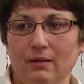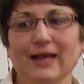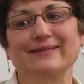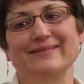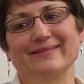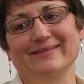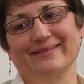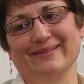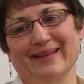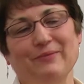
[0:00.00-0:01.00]
Yes,
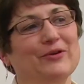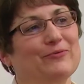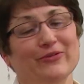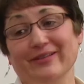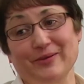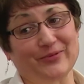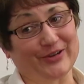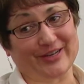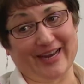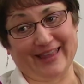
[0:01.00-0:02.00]
and we really
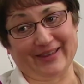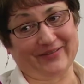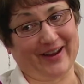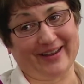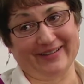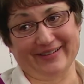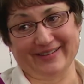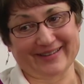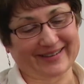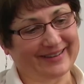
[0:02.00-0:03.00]
appreciate the
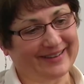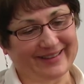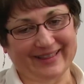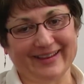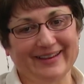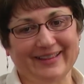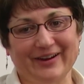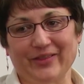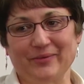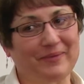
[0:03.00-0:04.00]
regulars.
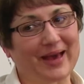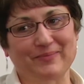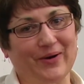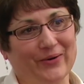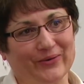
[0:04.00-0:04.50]
They're the backbone.